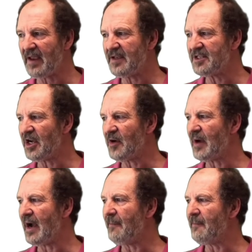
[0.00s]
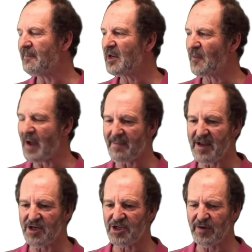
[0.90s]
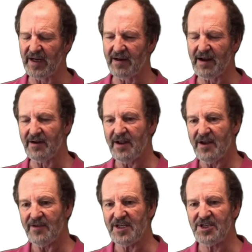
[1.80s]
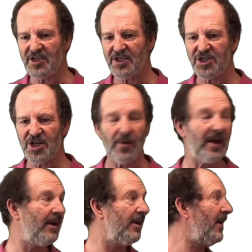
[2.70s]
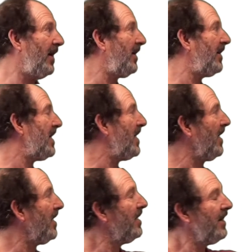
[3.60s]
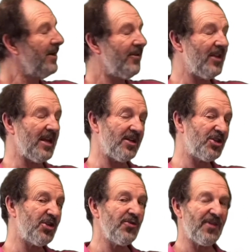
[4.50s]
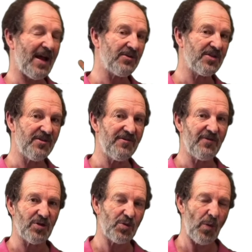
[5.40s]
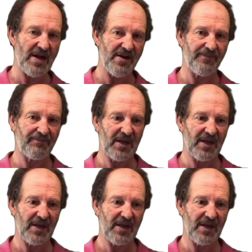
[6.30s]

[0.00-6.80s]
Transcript: So little map here showing it. Now this is showing here the 2,000 foot wind.